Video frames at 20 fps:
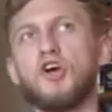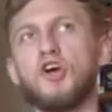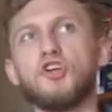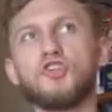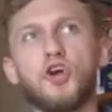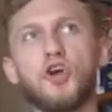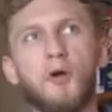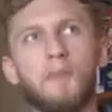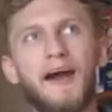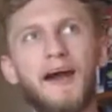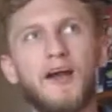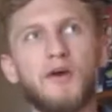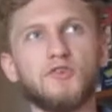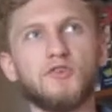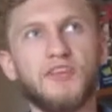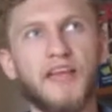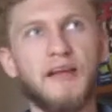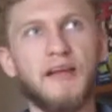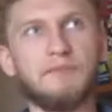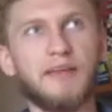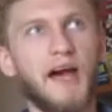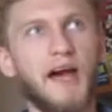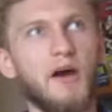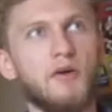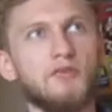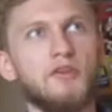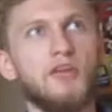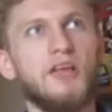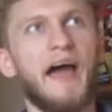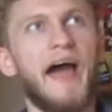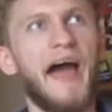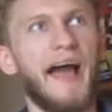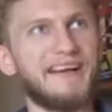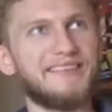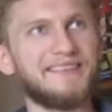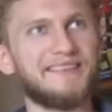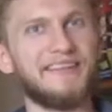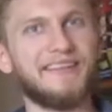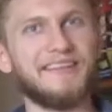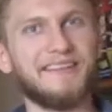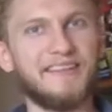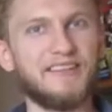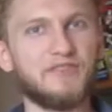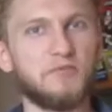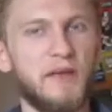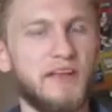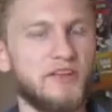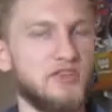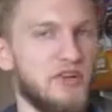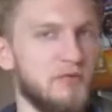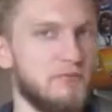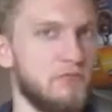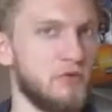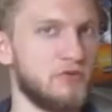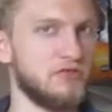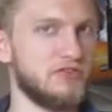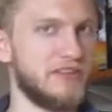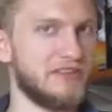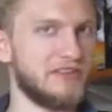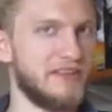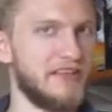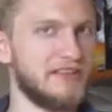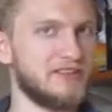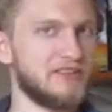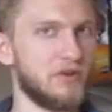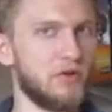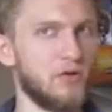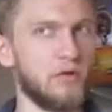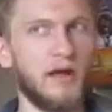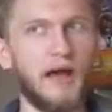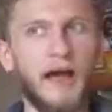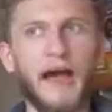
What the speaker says: Shawn Michaels came down, accidentally switching Music Diesel,